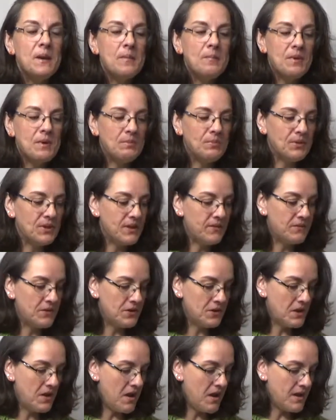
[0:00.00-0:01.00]
but believe it
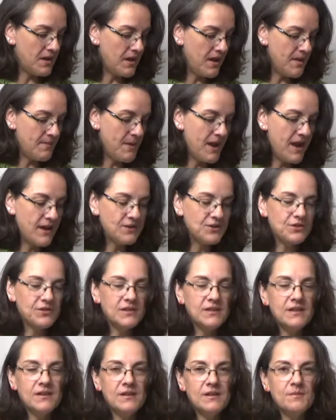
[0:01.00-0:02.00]
or not, I'm
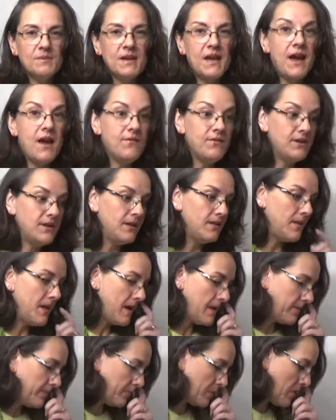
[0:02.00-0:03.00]
actually going to be having a
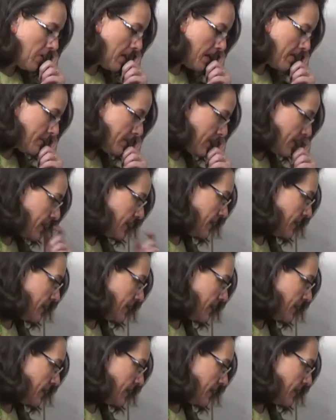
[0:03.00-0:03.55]
lot of primary